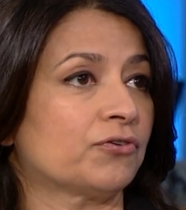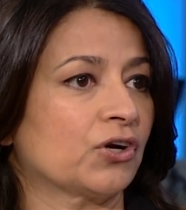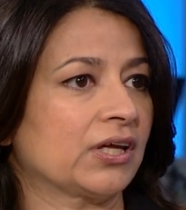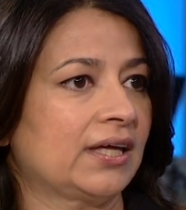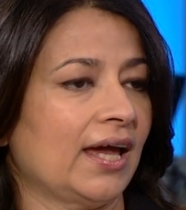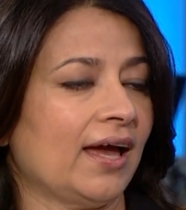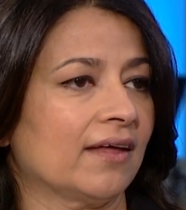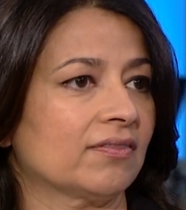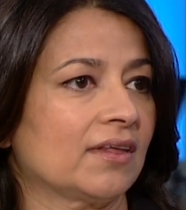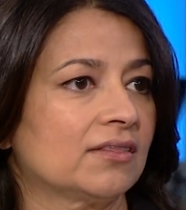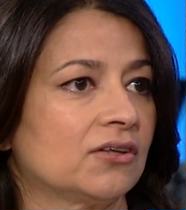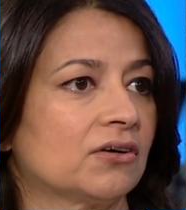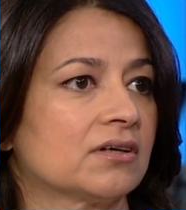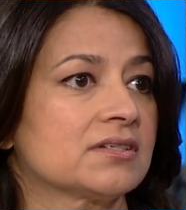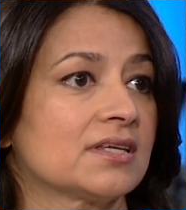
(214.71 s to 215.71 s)
forget
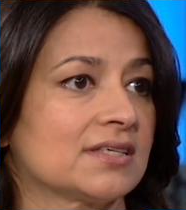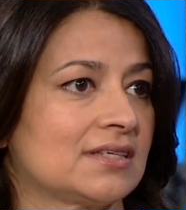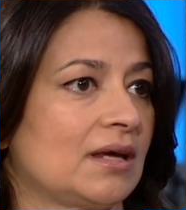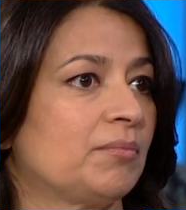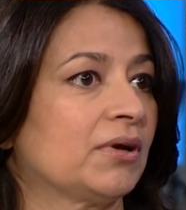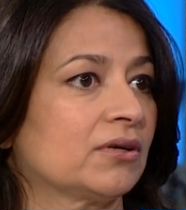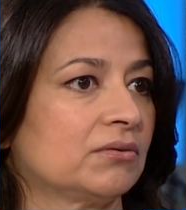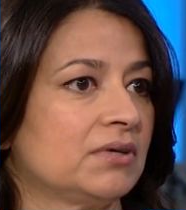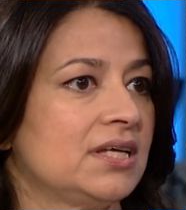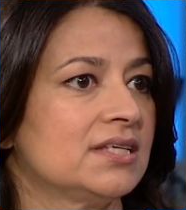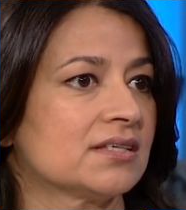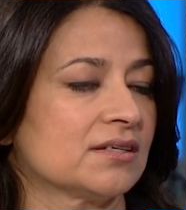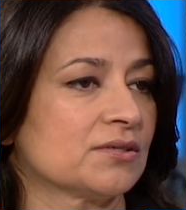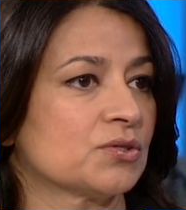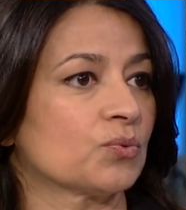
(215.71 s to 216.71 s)
that there are systemic
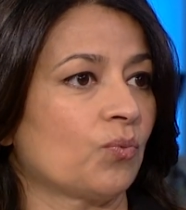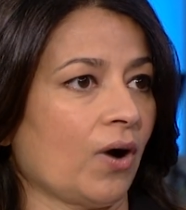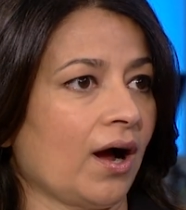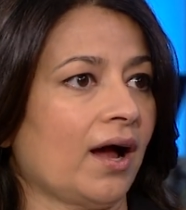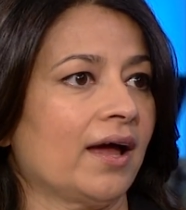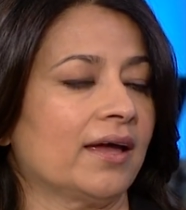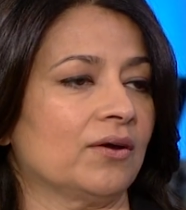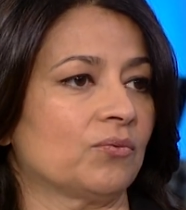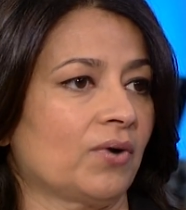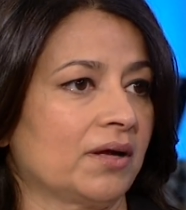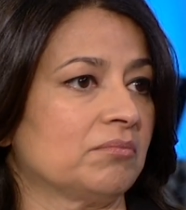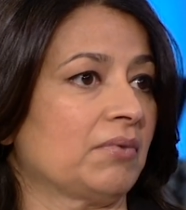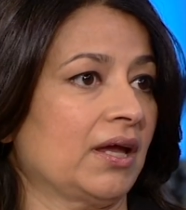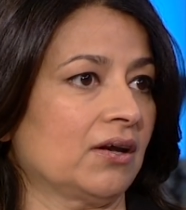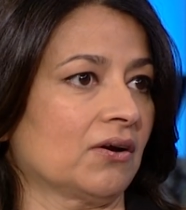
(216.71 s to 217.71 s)
reasons why
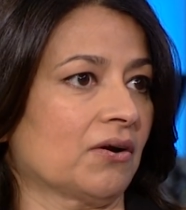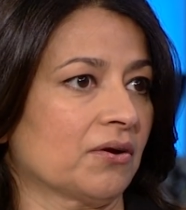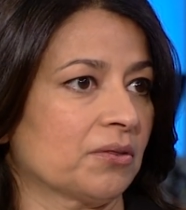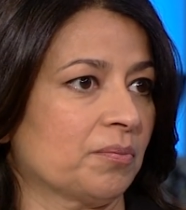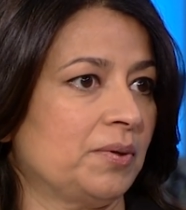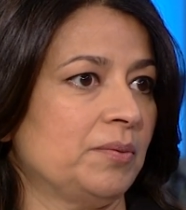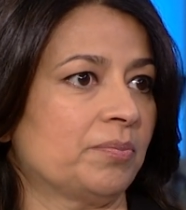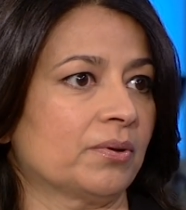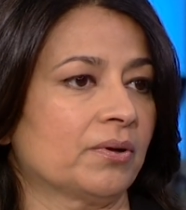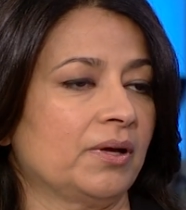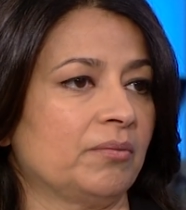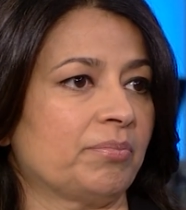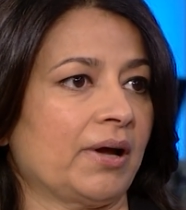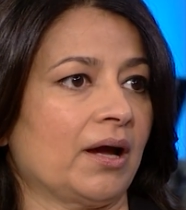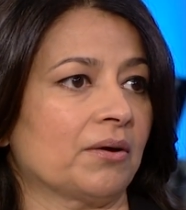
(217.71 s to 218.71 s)
white men are the people
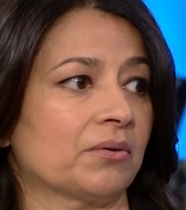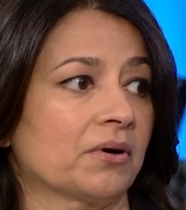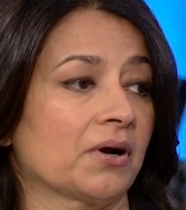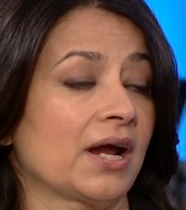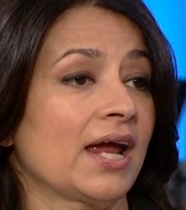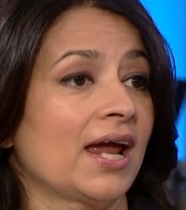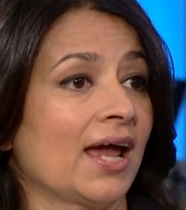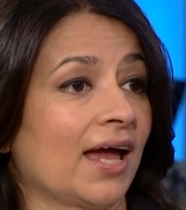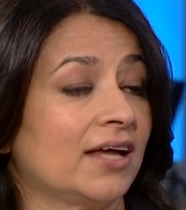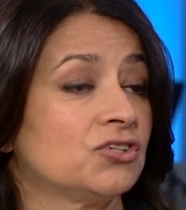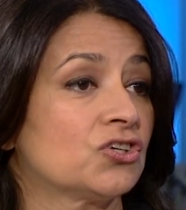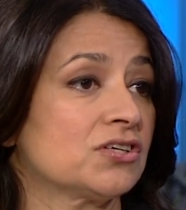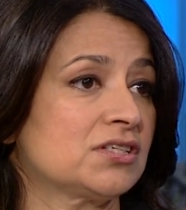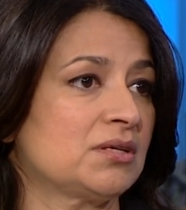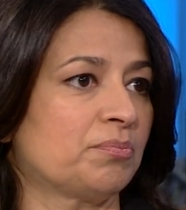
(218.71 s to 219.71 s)
in power.
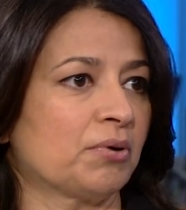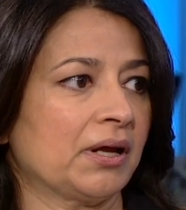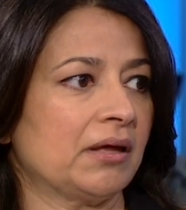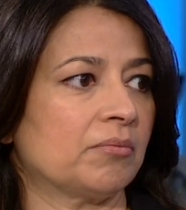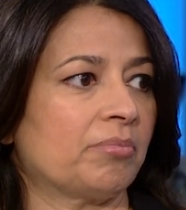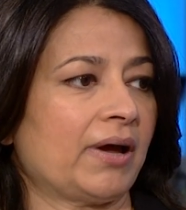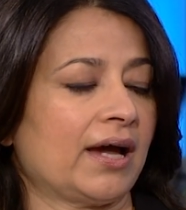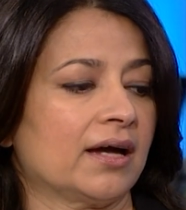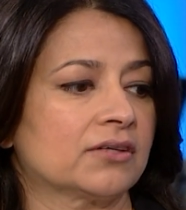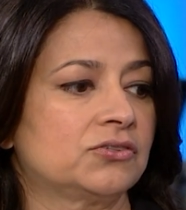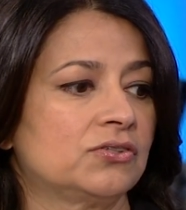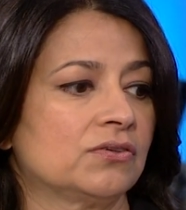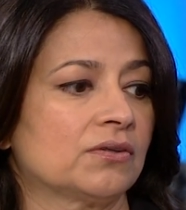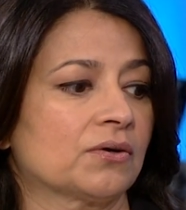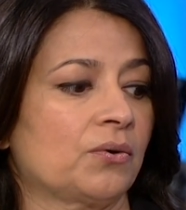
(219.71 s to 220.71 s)
And just to bring it
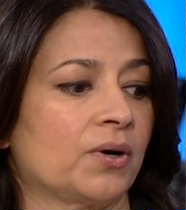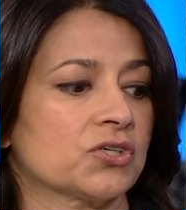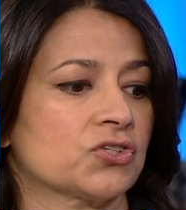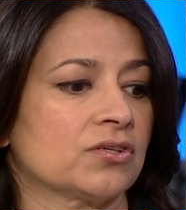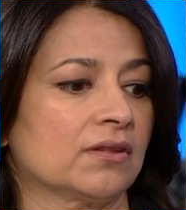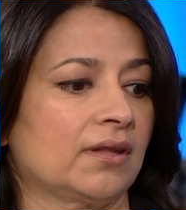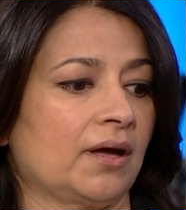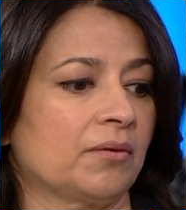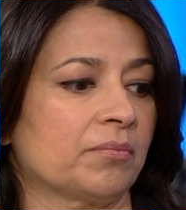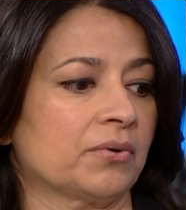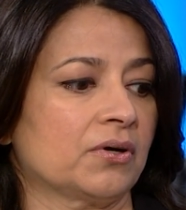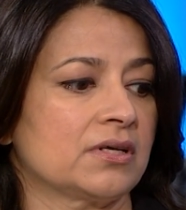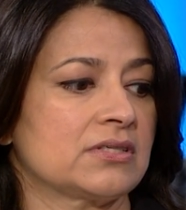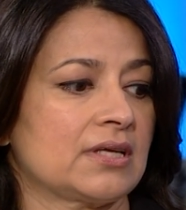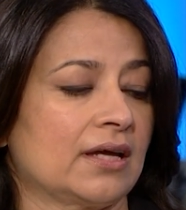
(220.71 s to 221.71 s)
back to the question
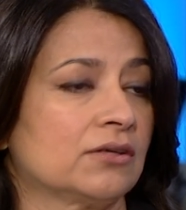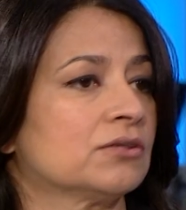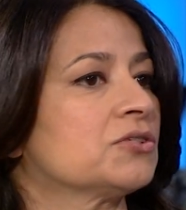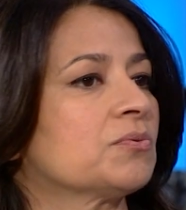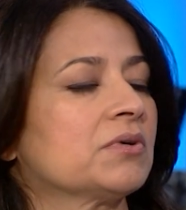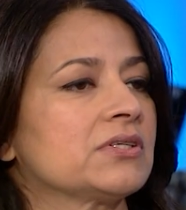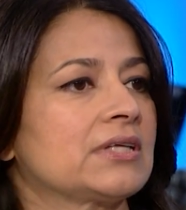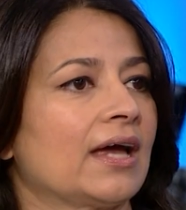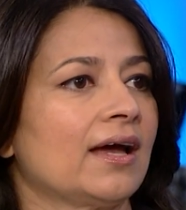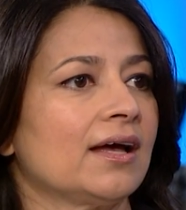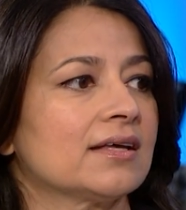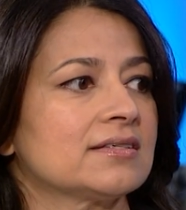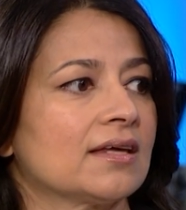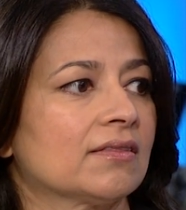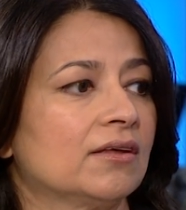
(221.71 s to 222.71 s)
that Bernie Sanders was
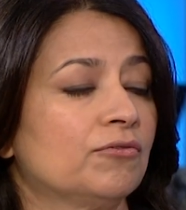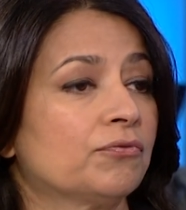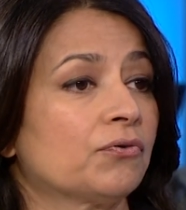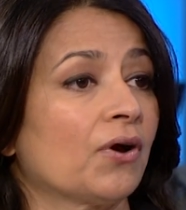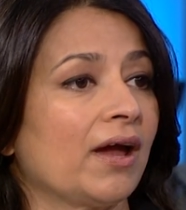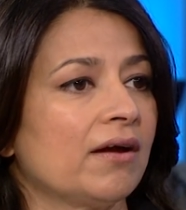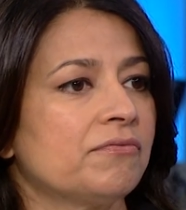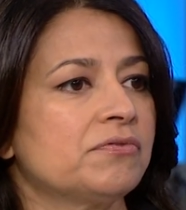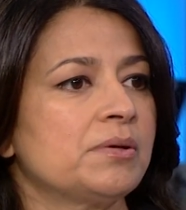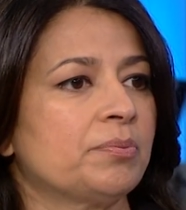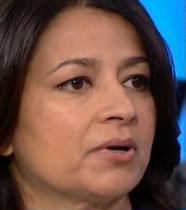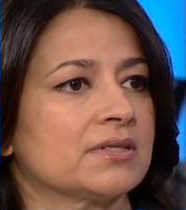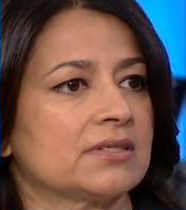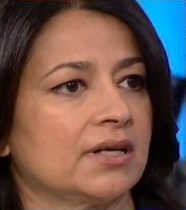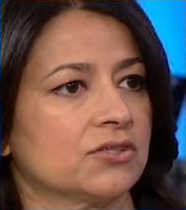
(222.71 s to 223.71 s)
asked, I think for every
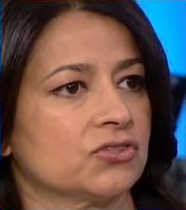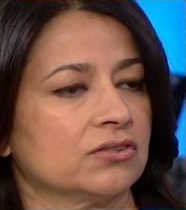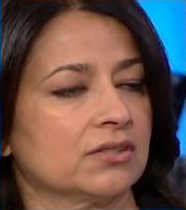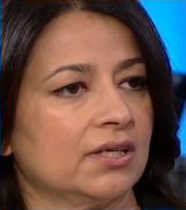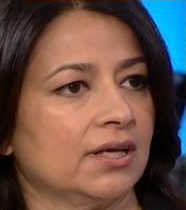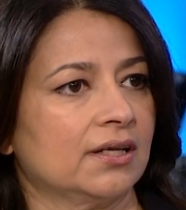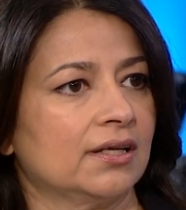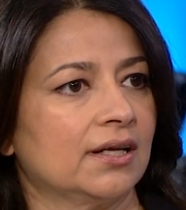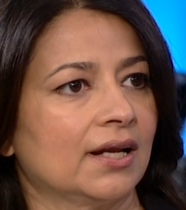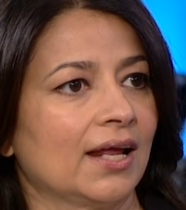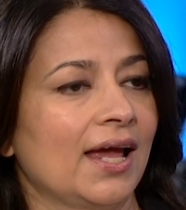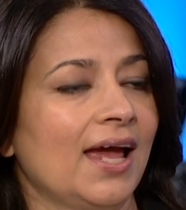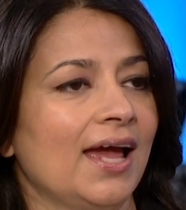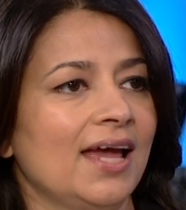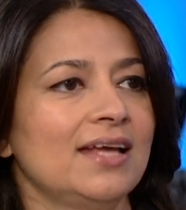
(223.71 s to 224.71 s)
presidential
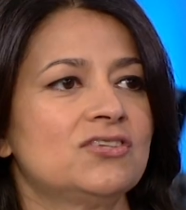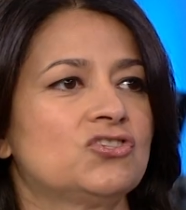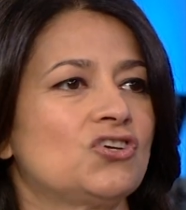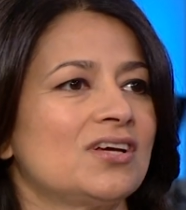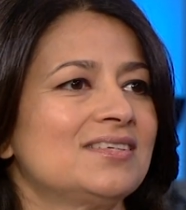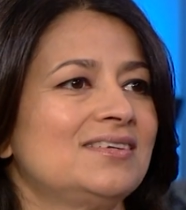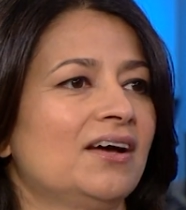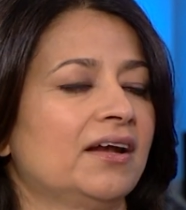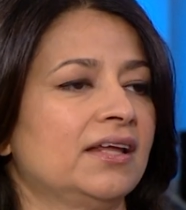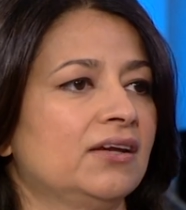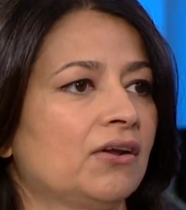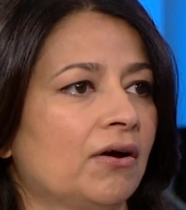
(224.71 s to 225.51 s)
candidate, it's just not